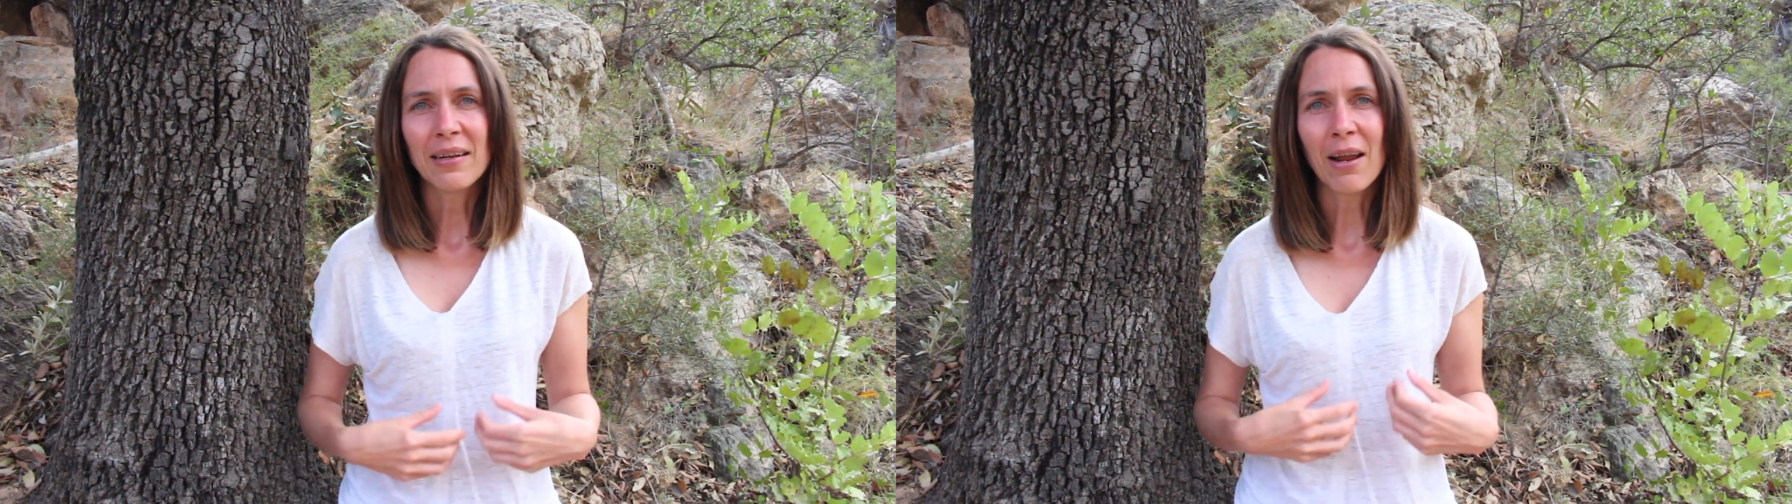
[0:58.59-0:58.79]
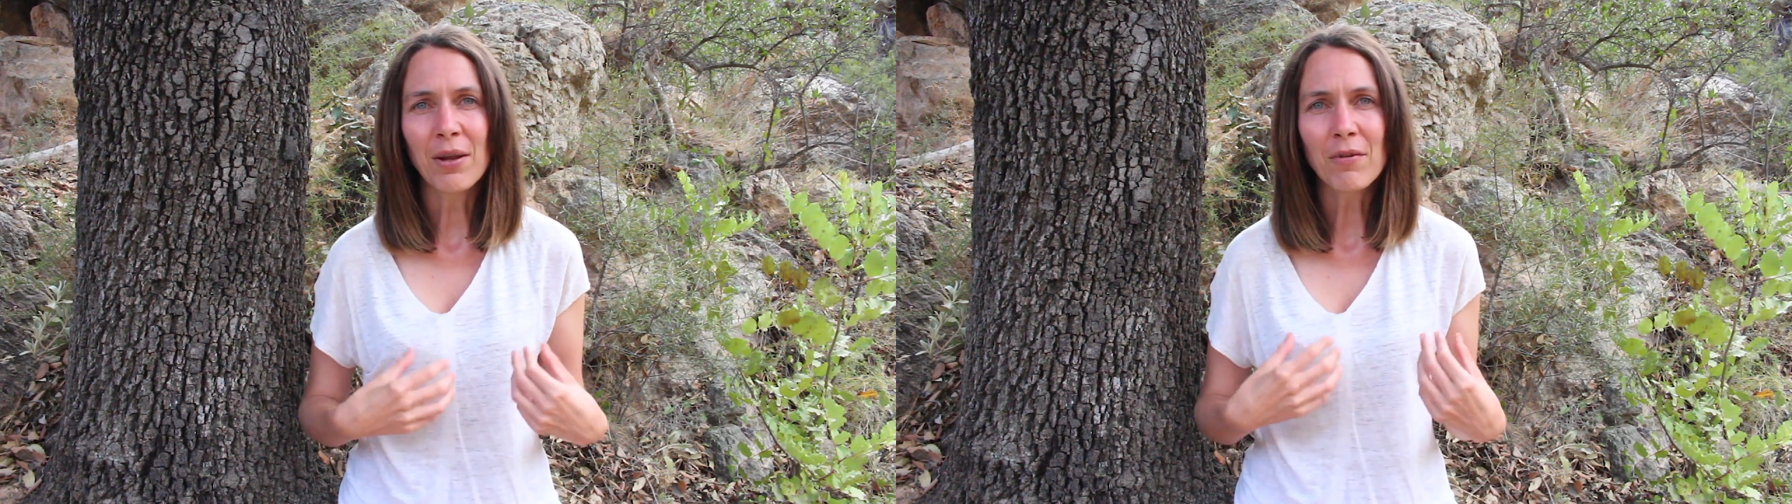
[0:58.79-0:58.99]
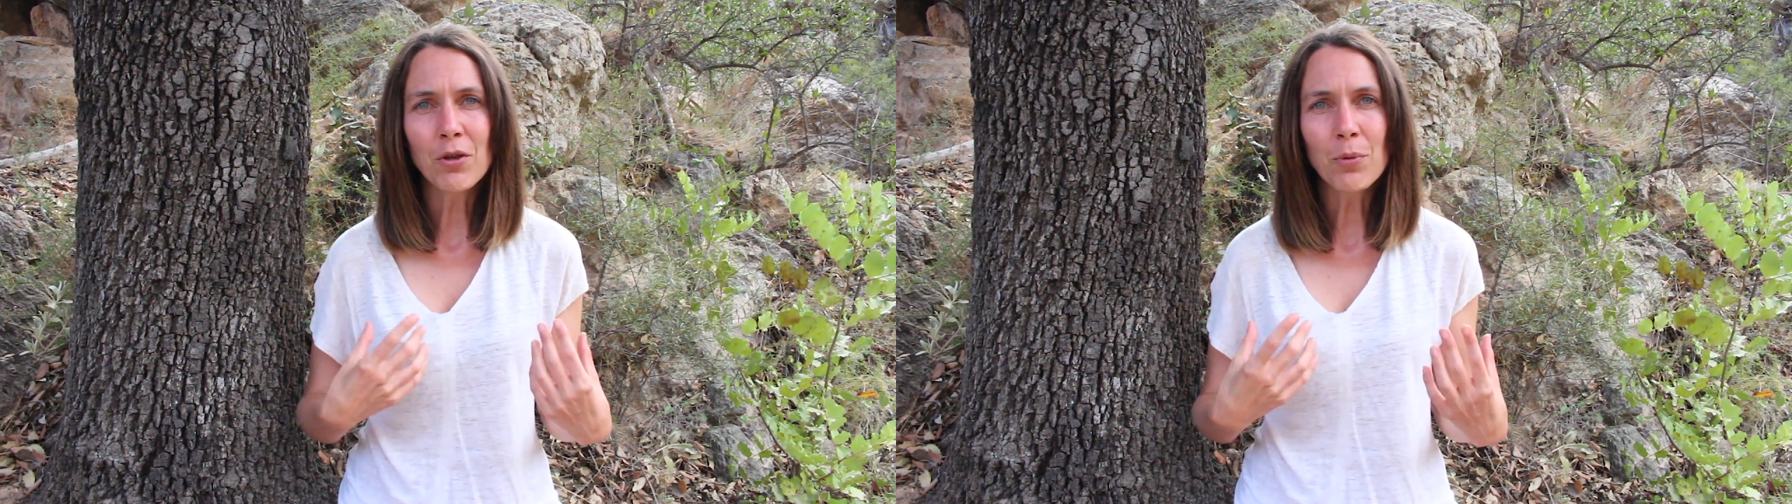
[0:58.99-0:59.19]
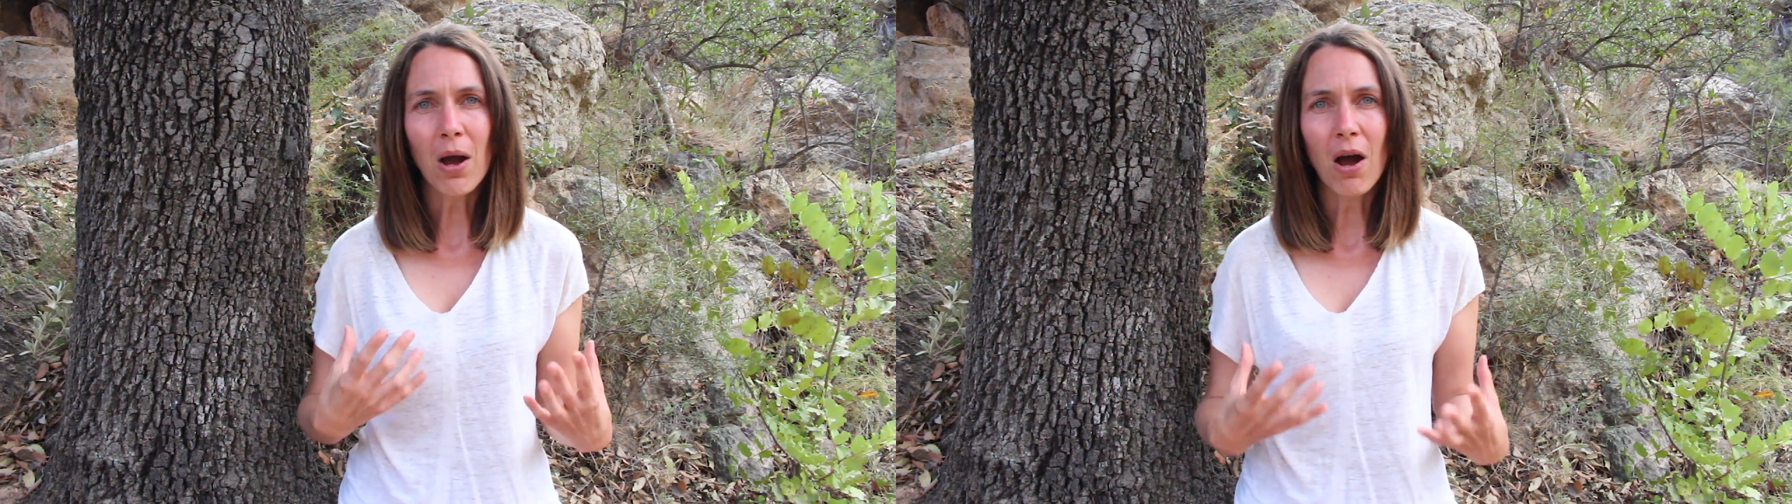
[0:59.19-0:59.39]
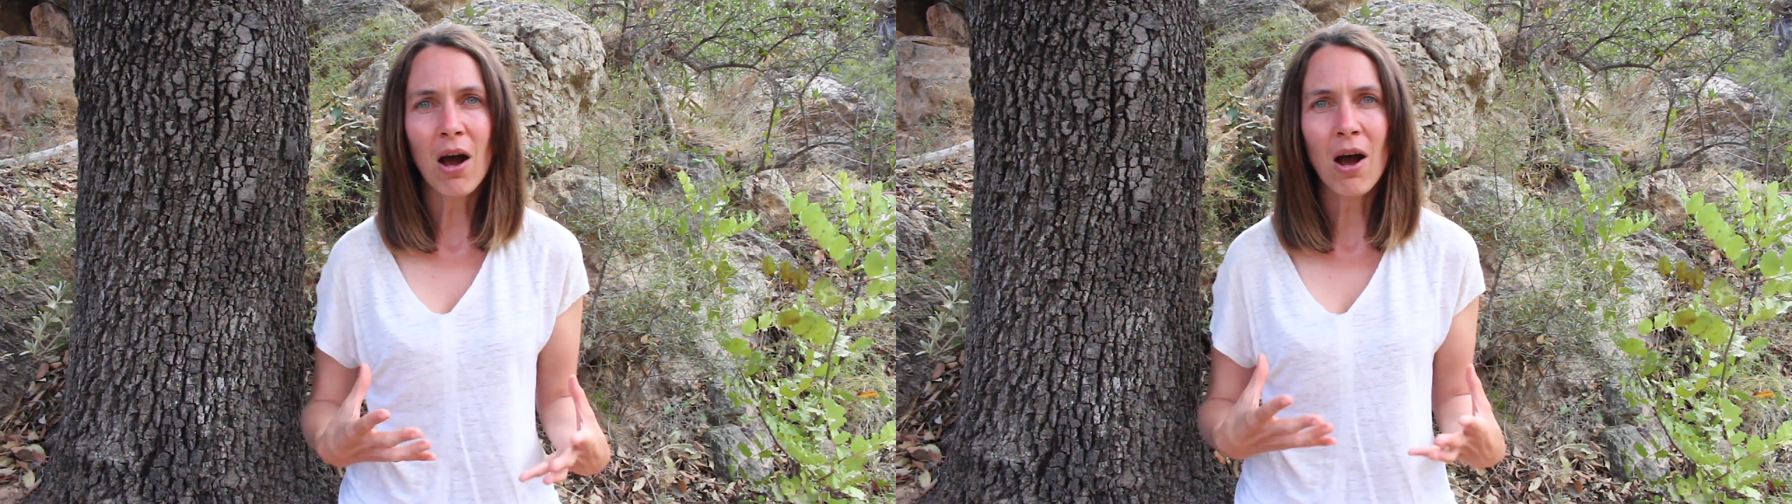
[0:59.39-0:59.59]
Now, if you
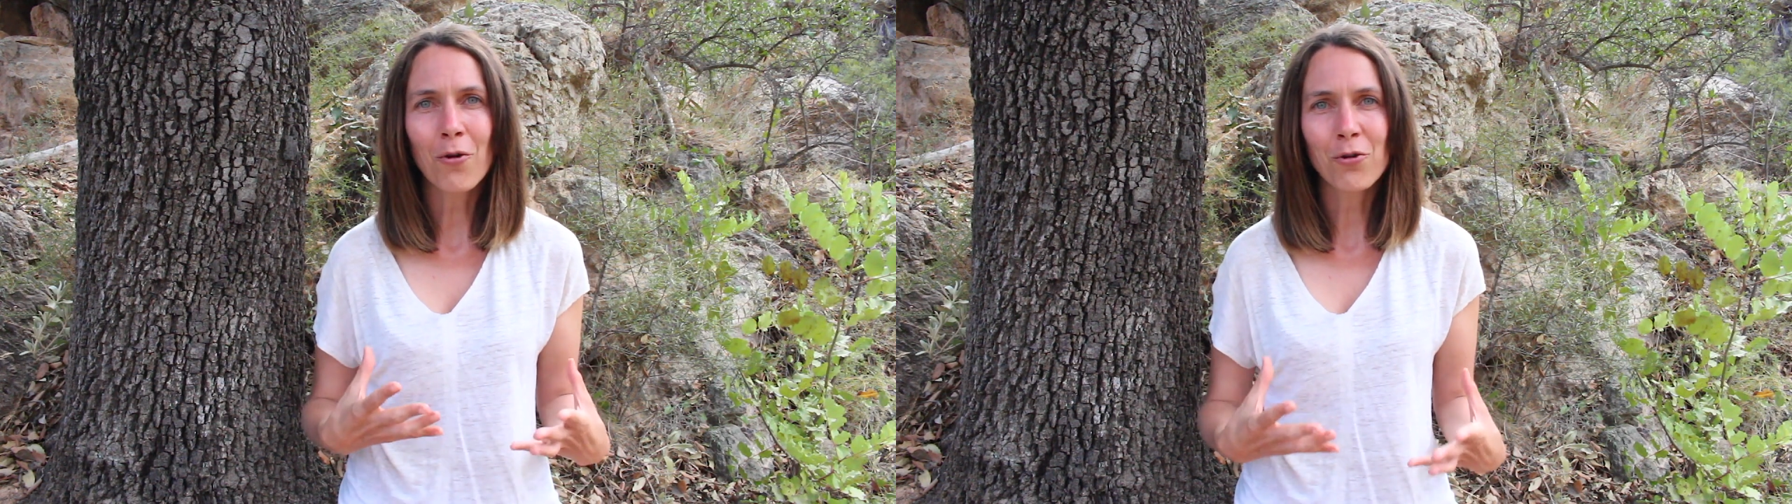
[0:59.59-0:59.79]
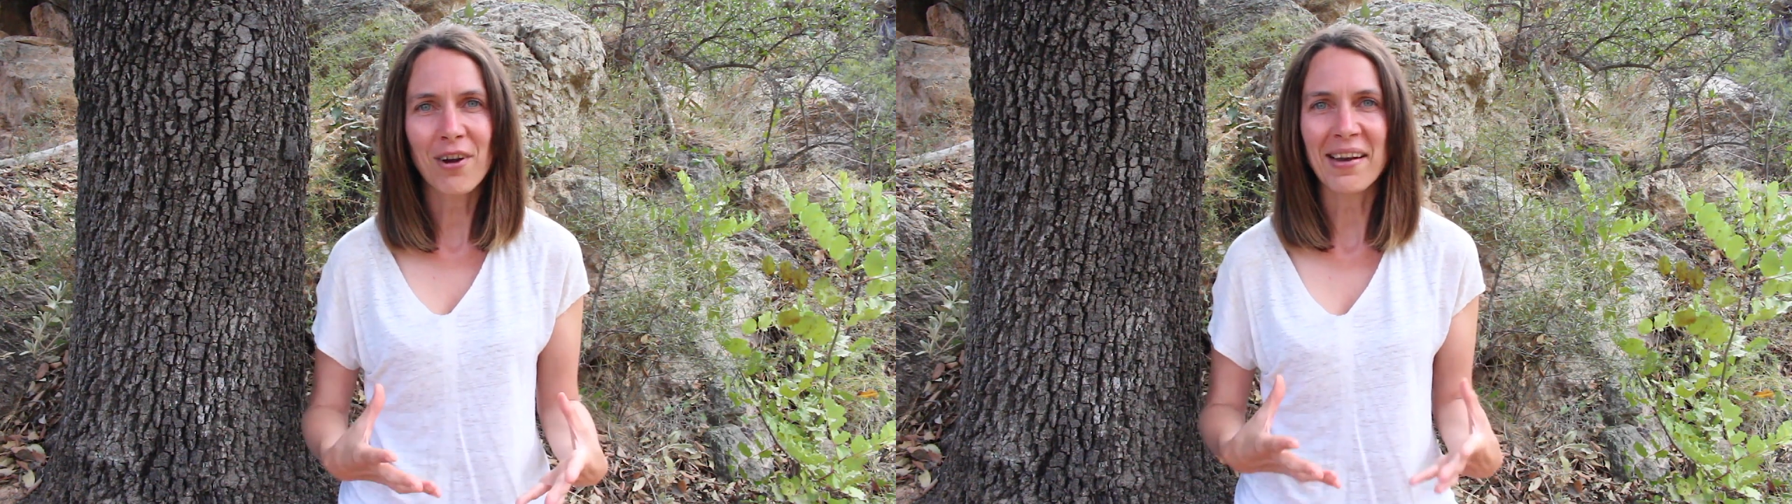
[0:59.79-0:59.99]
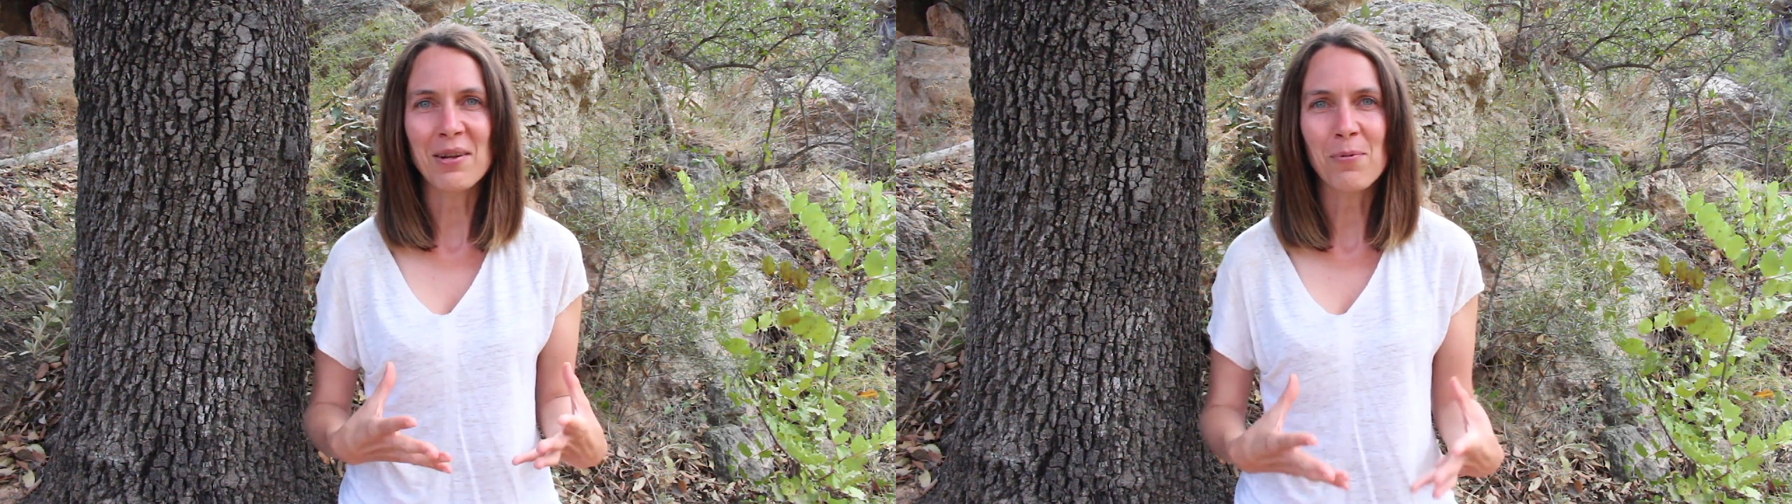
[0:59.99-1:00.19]
are already